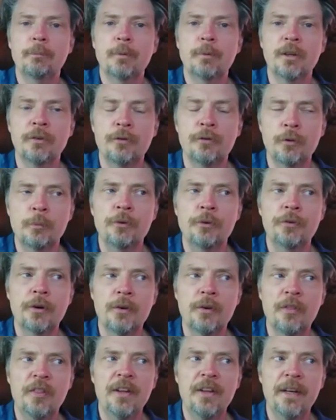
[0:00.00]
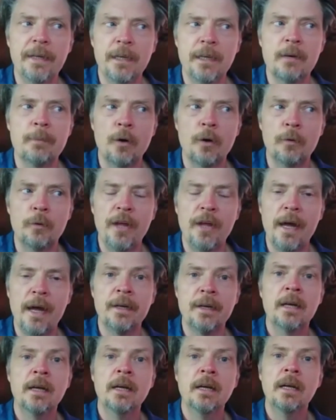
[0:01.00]
consumers are thinking about
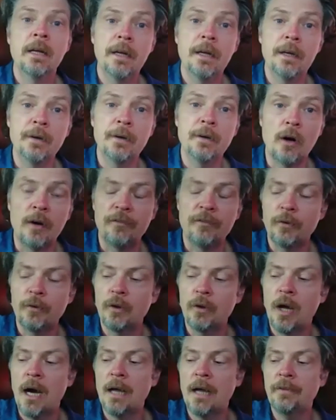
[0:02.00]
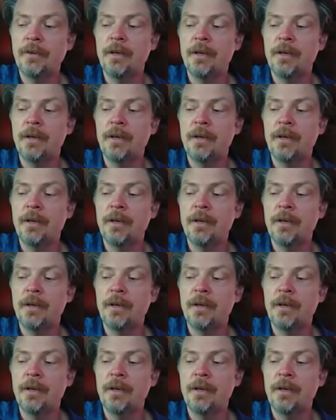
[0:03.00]
that an awful lot.